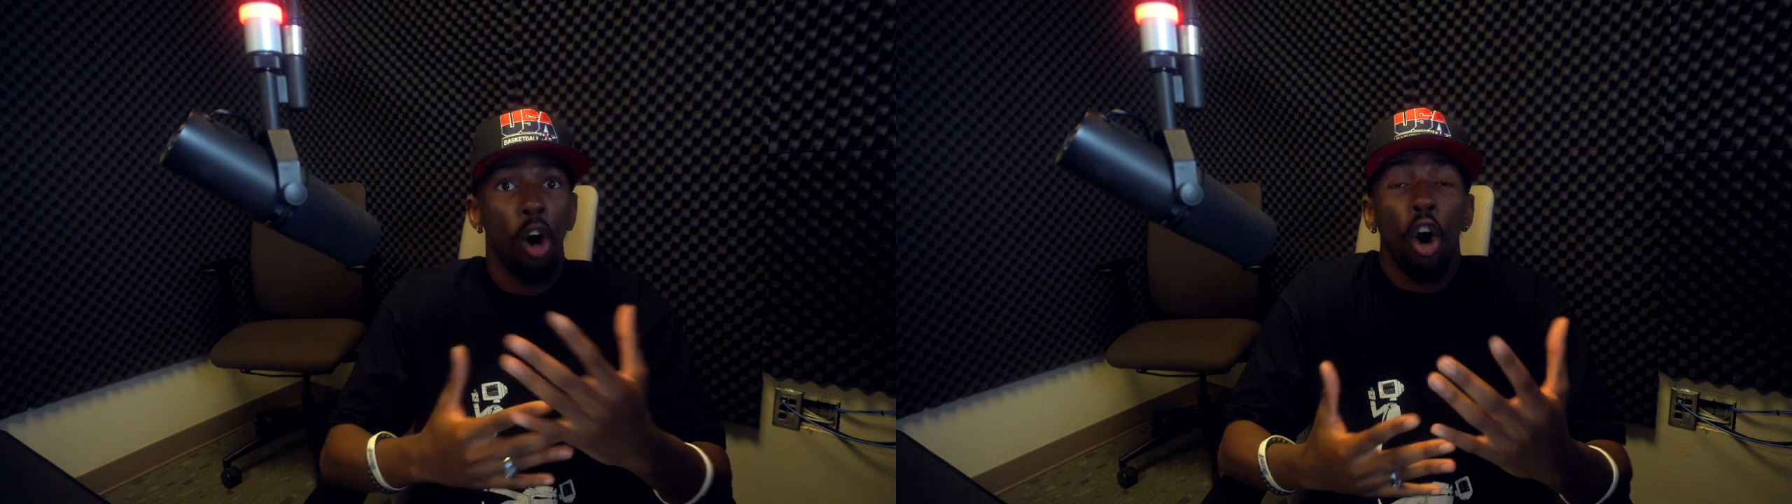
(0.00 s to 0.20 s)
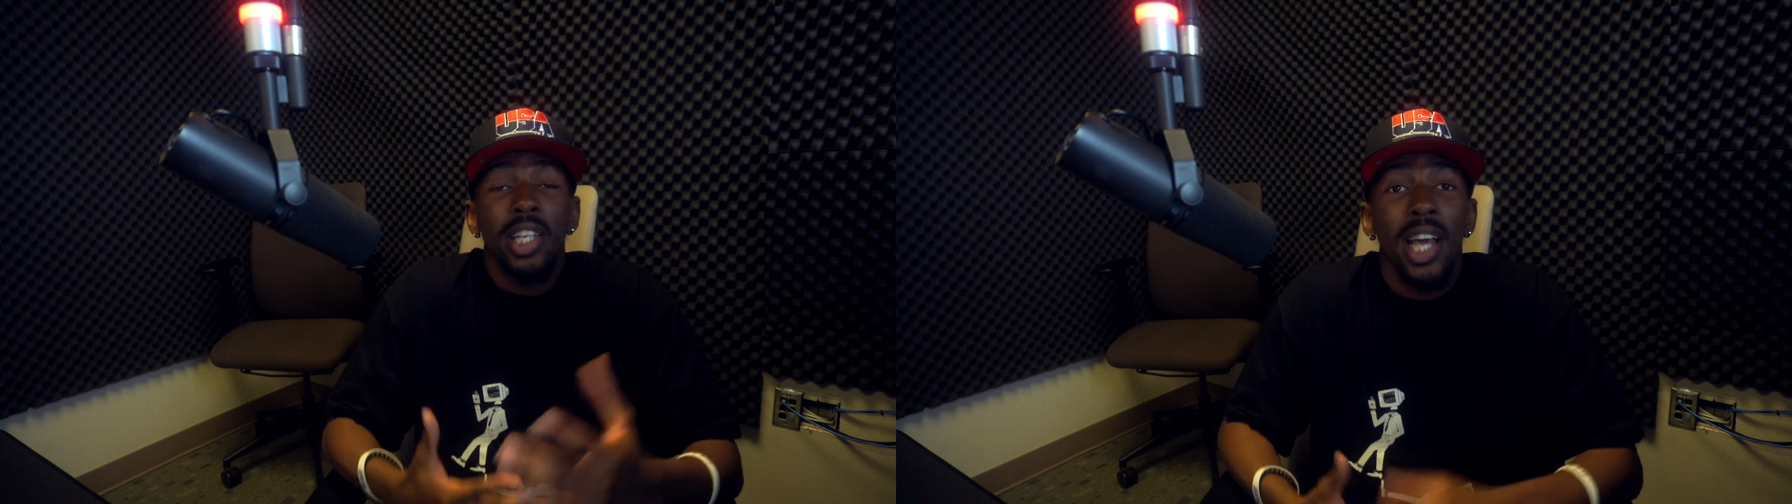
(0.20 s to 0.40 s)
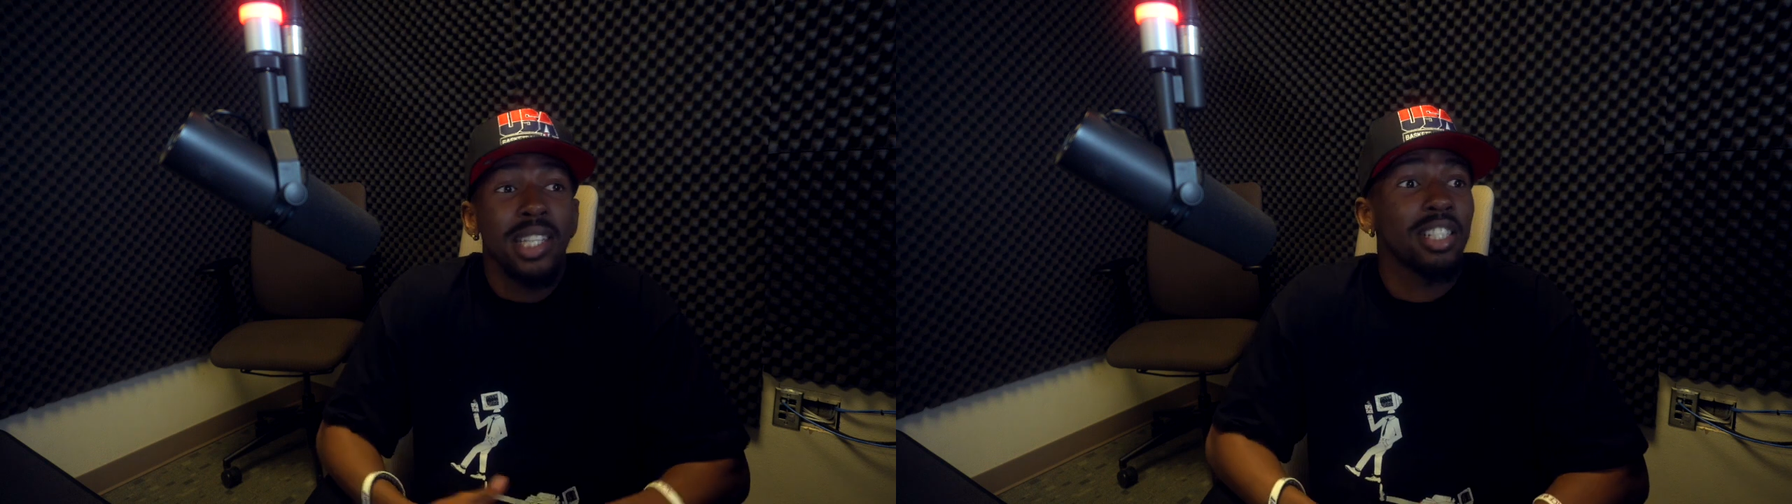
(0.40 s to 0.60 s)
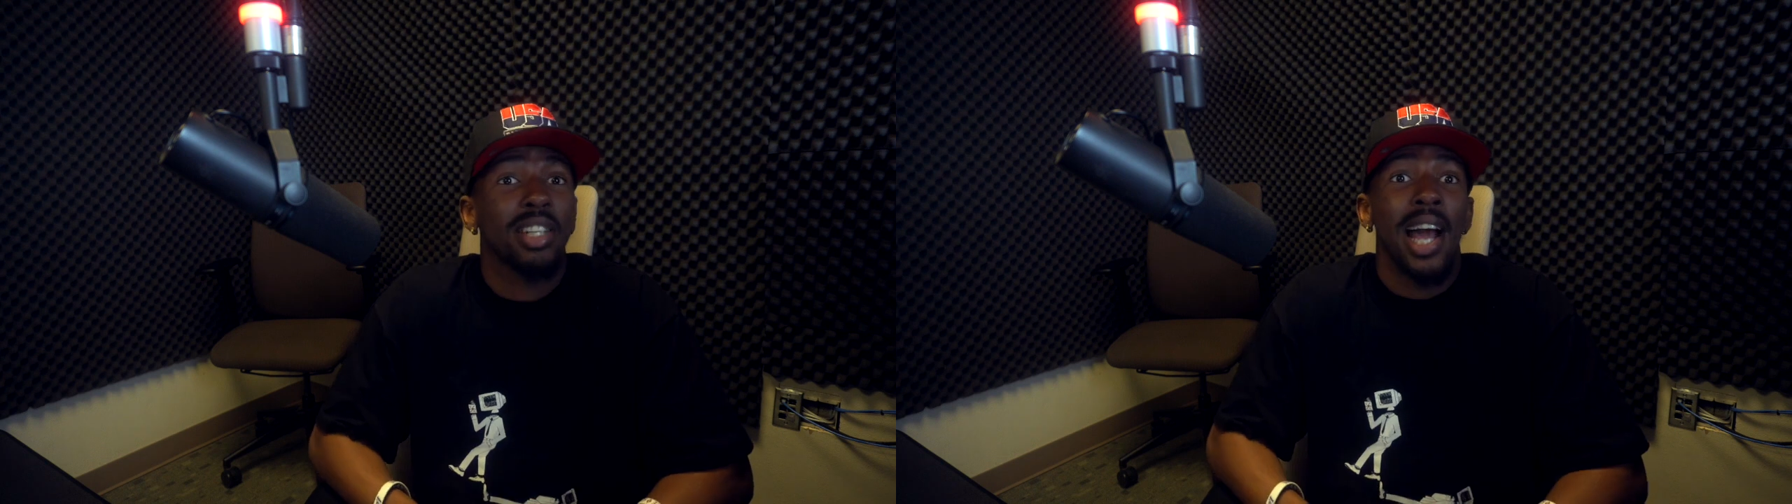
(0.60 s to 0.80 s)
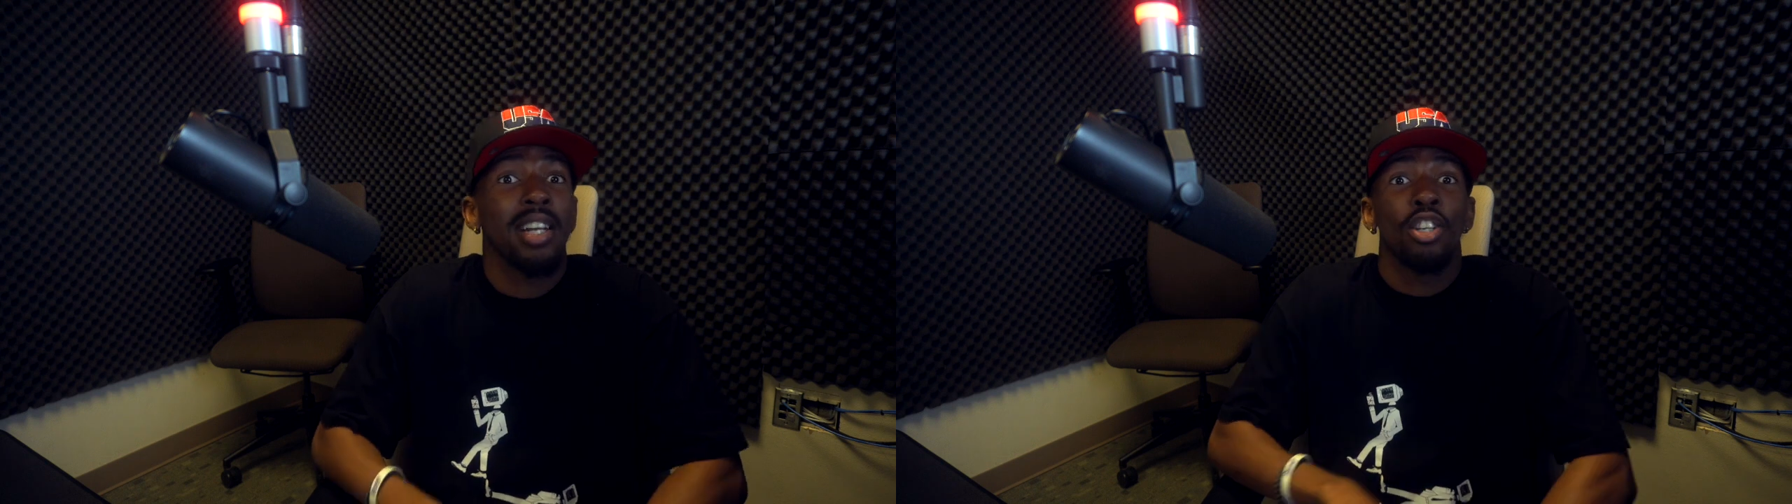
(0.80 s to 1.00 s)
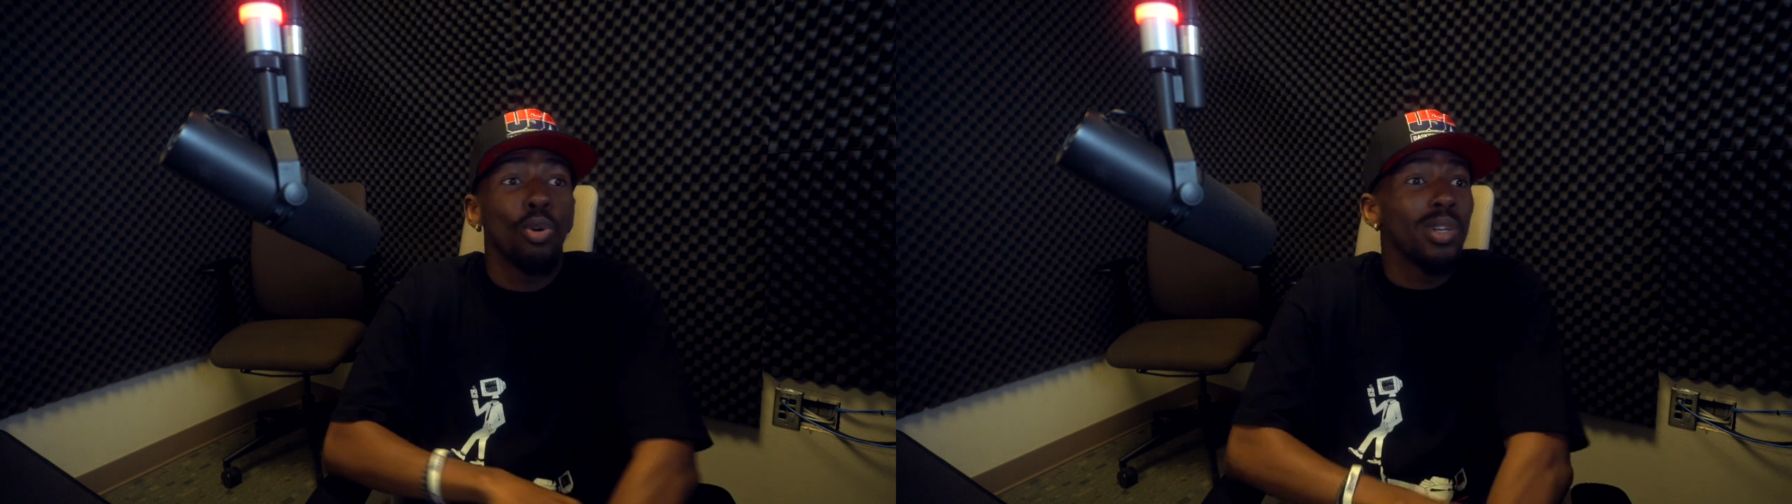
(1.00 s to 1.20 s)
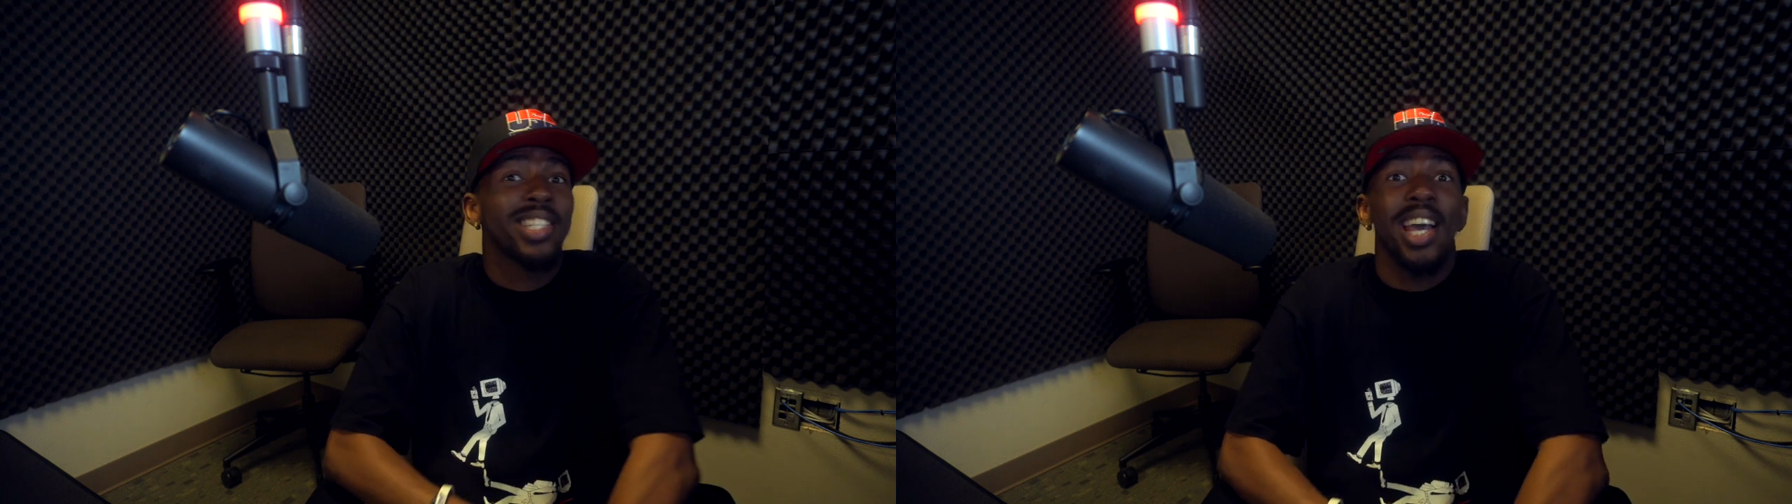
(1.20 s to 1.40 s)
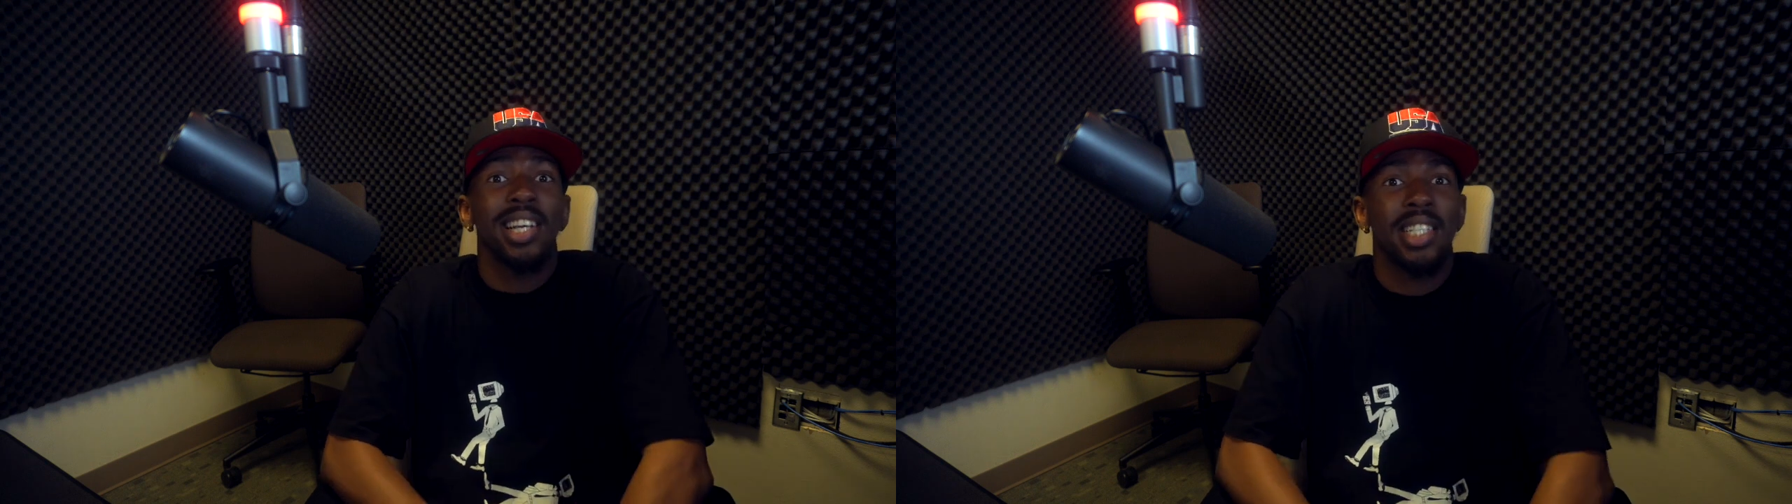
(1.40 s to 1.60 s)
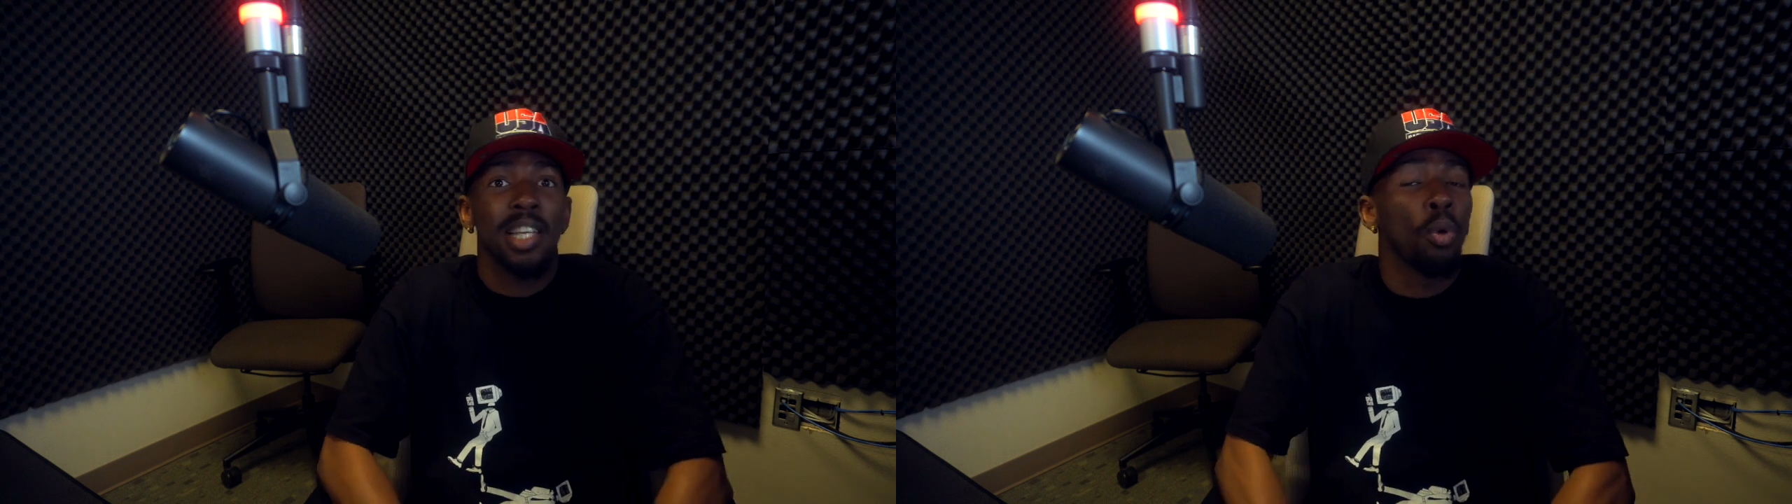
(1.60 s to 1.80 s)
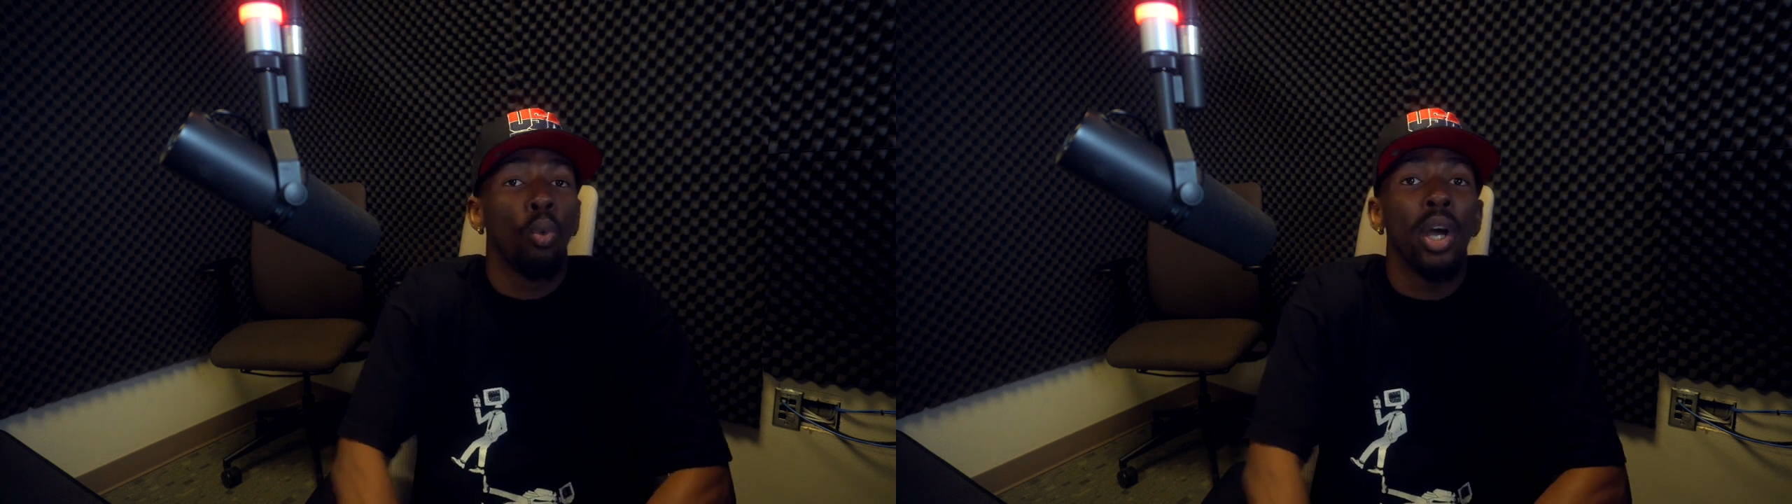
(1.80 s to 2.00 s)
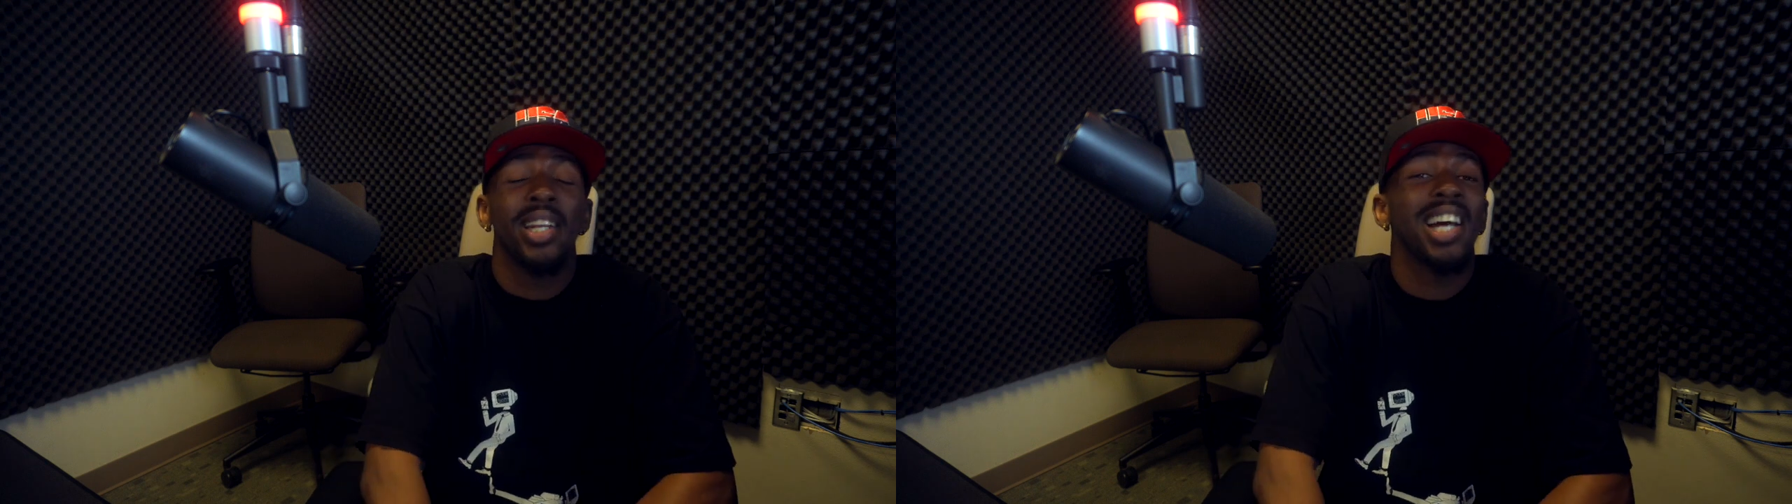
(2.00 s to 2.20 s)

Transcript: all he has to kind of do is get his team to win.